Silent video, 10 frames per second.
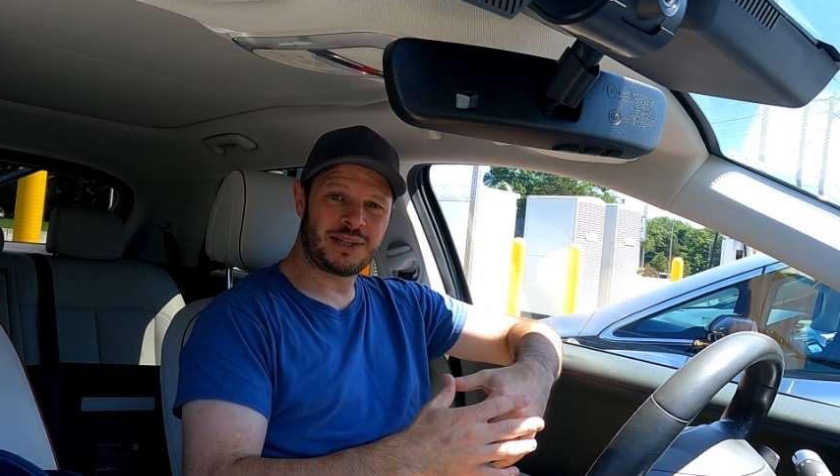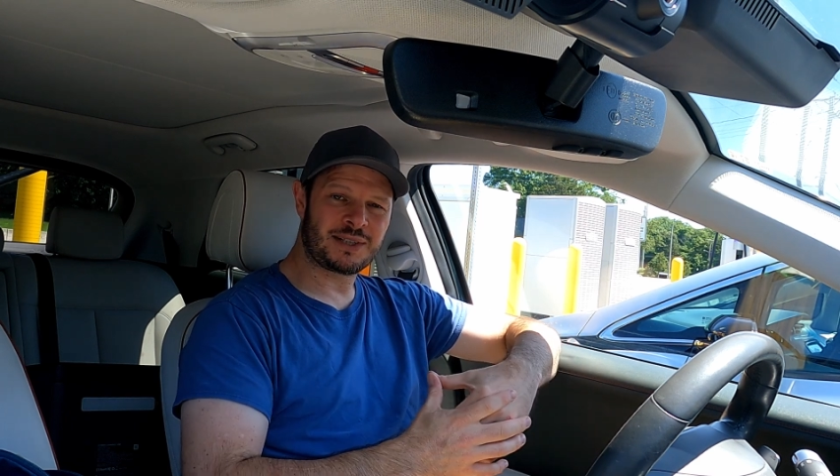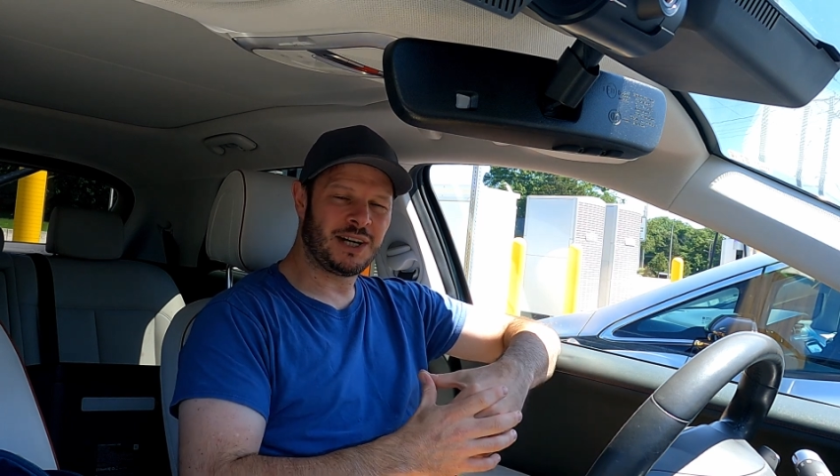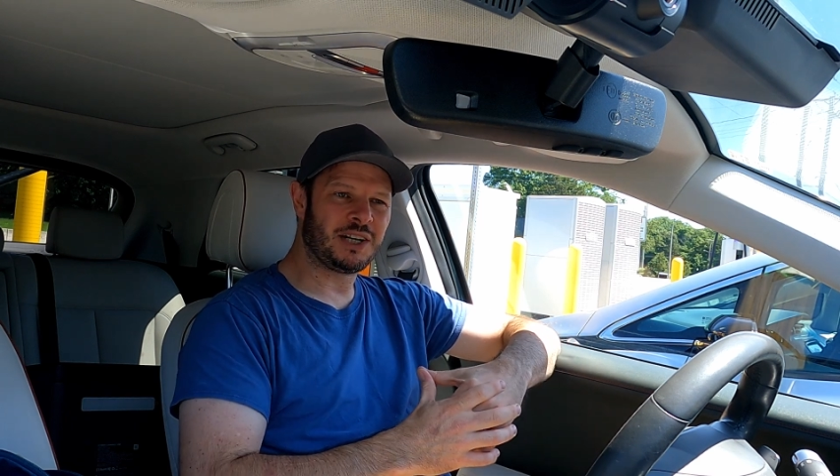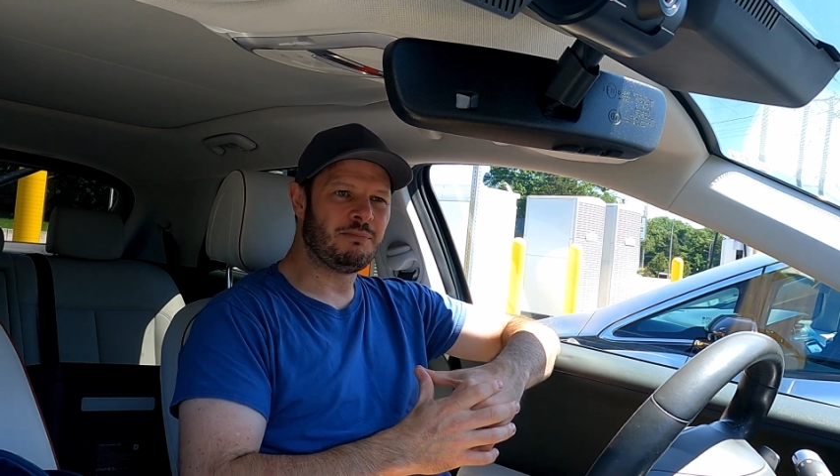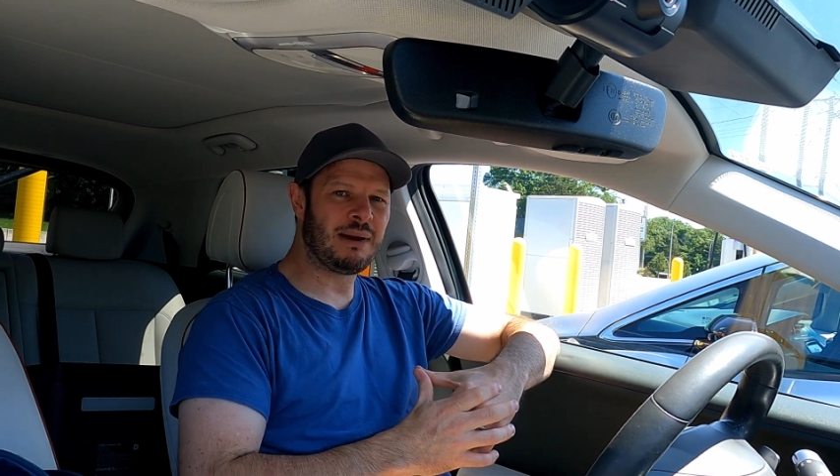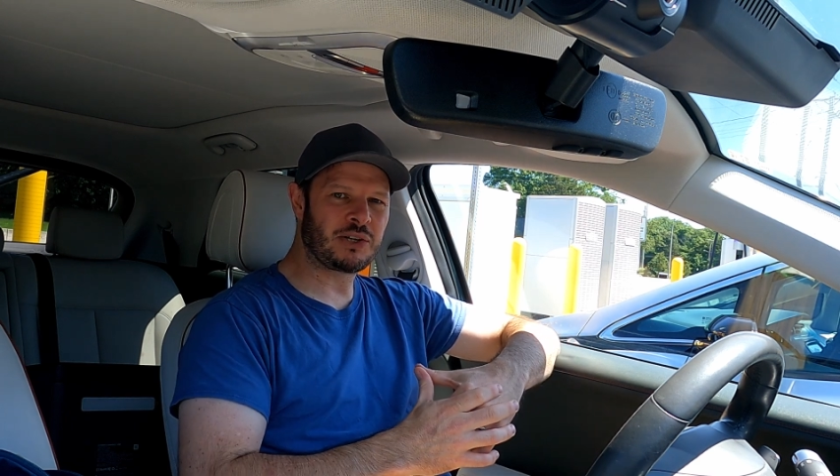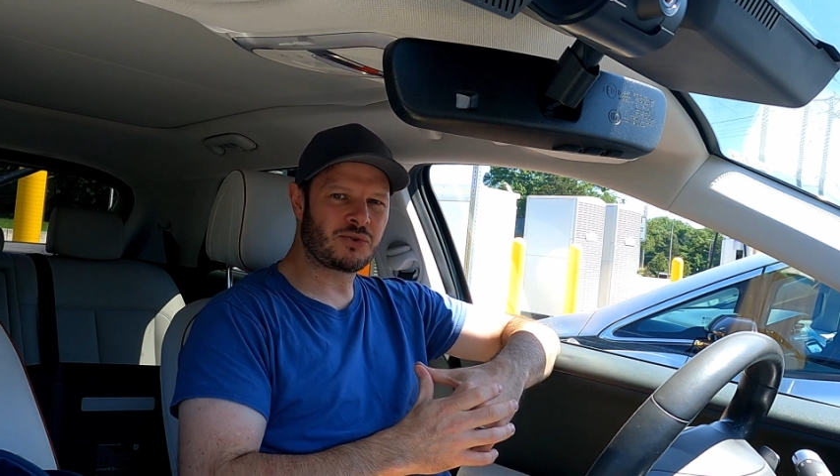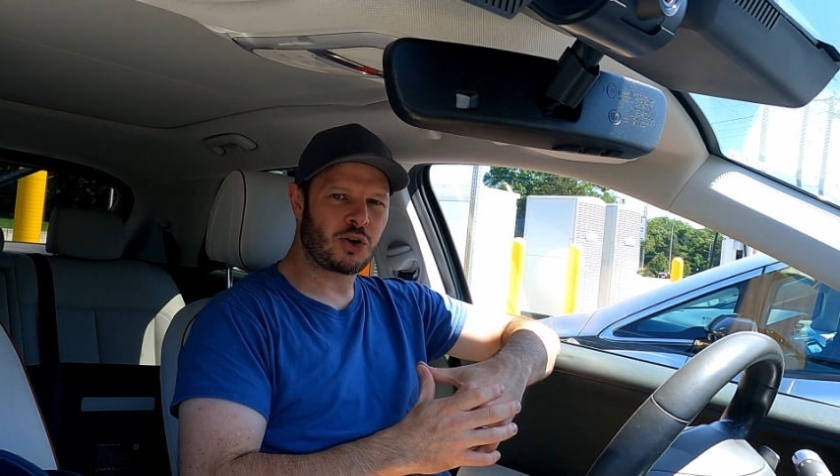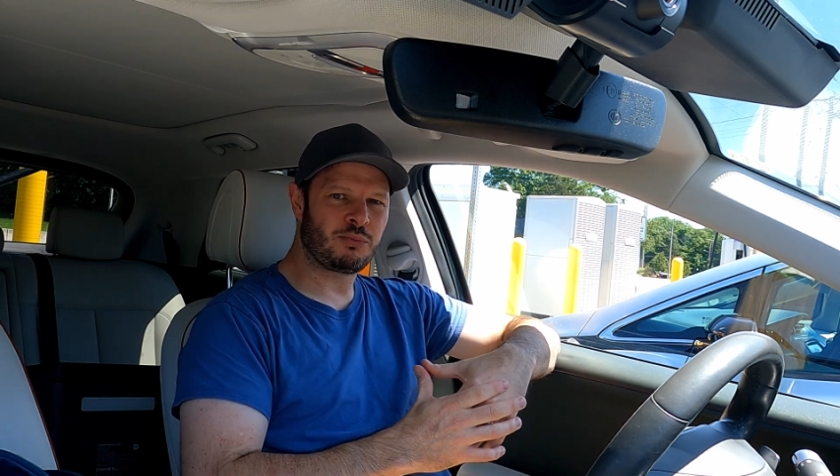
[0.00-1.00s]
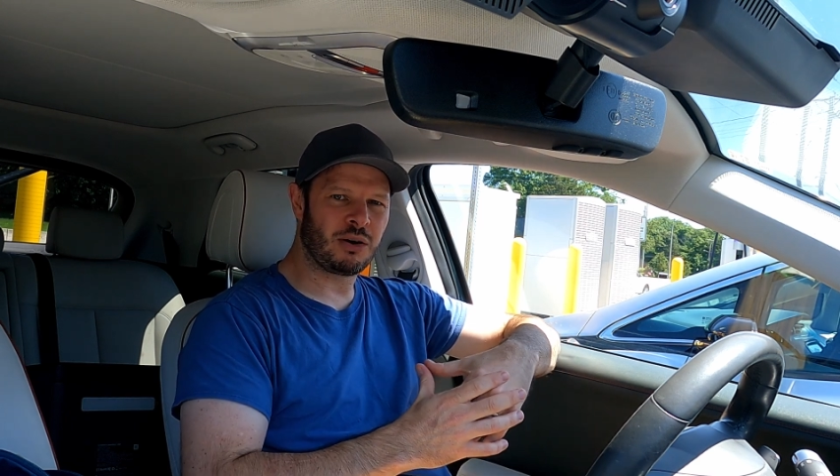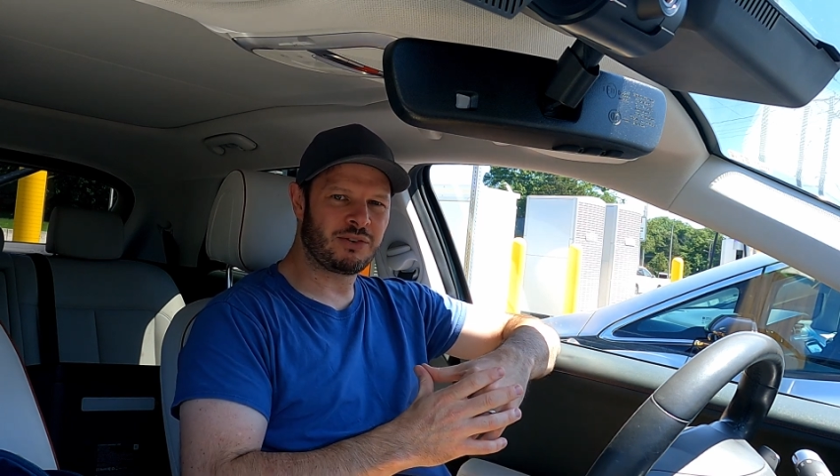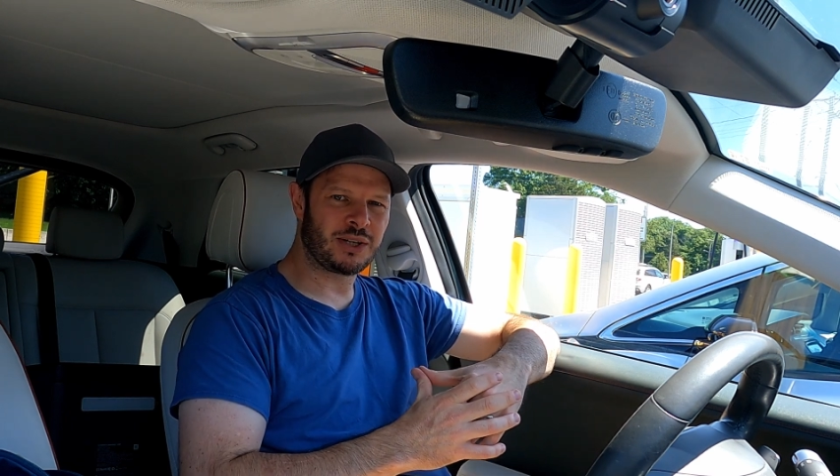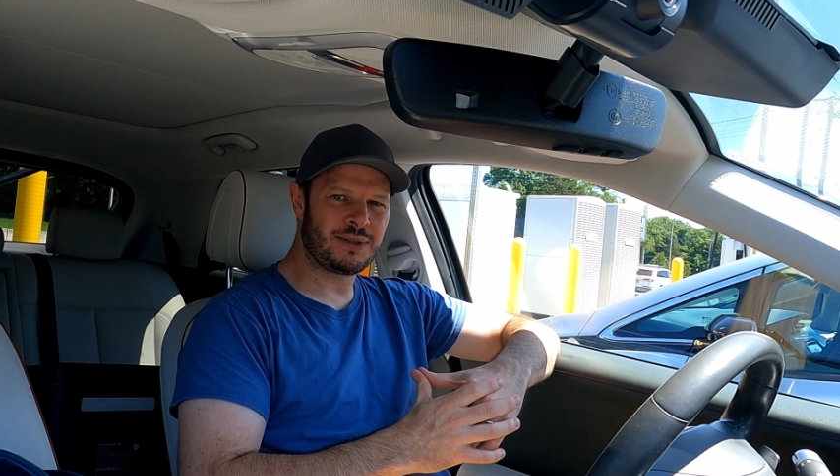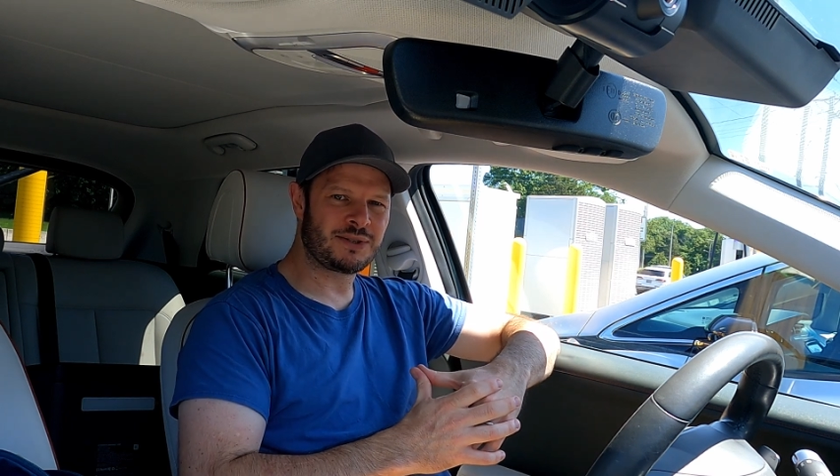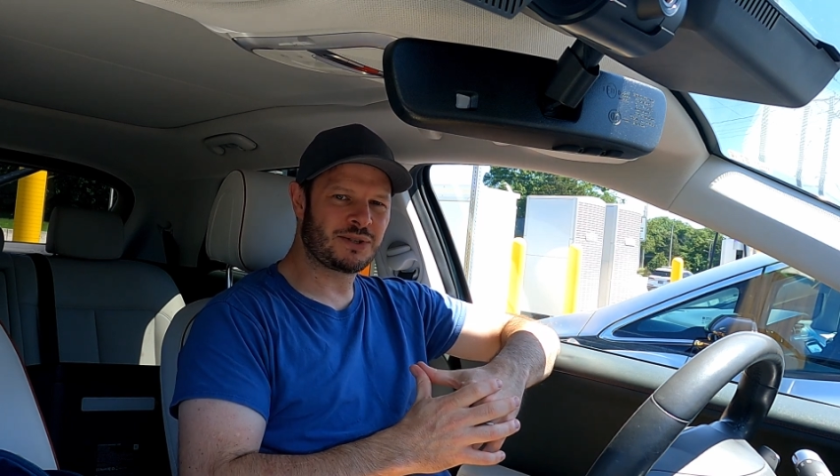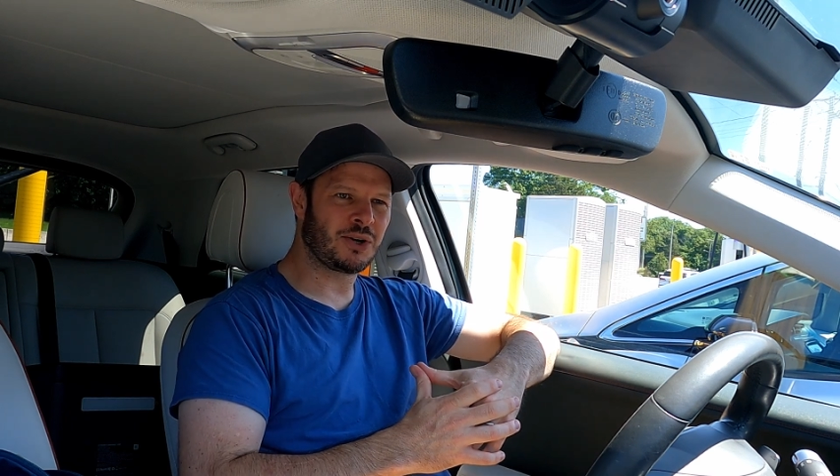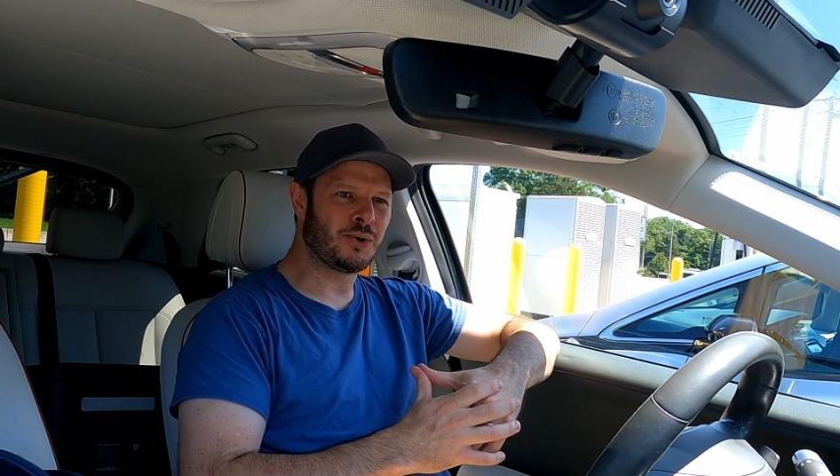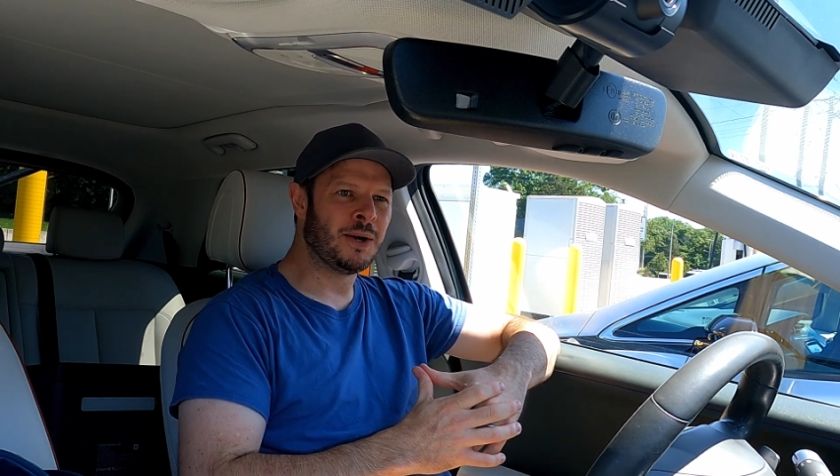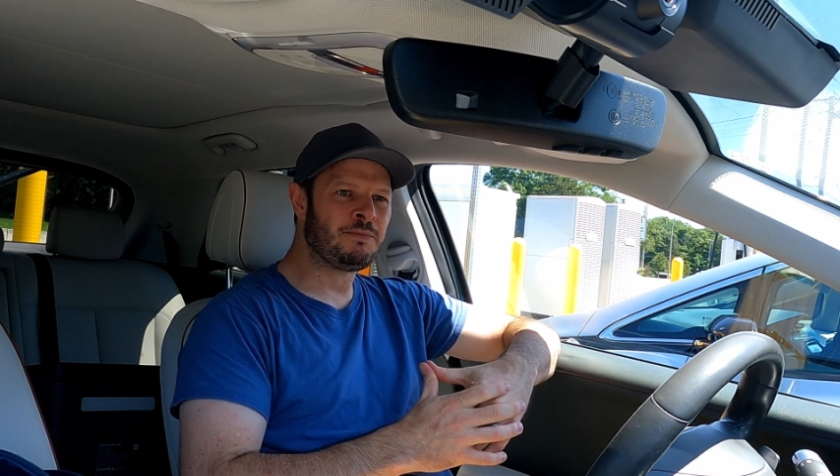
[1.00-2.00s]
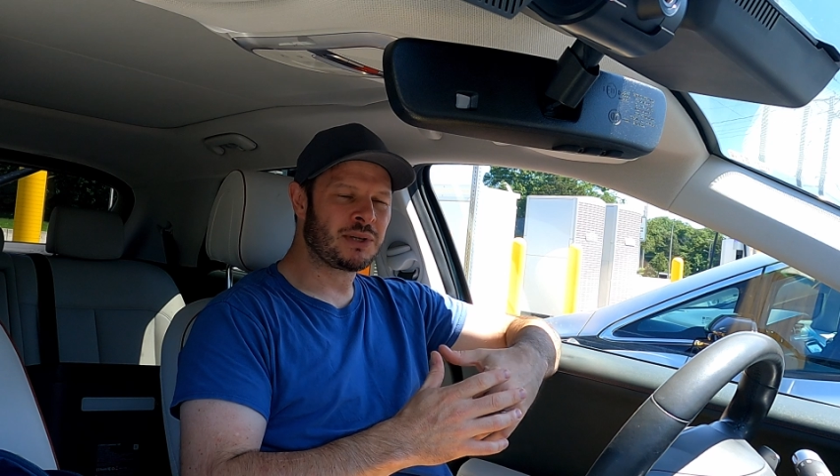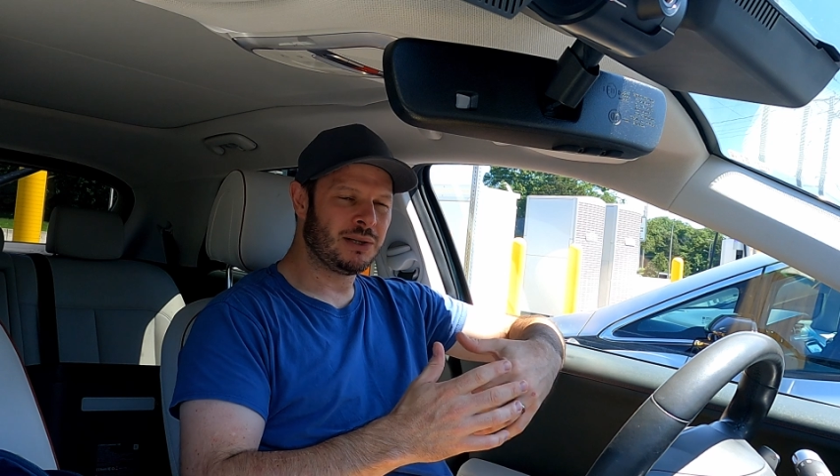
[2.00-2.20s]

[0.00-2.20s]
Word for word: It's kind of Metro Providence, so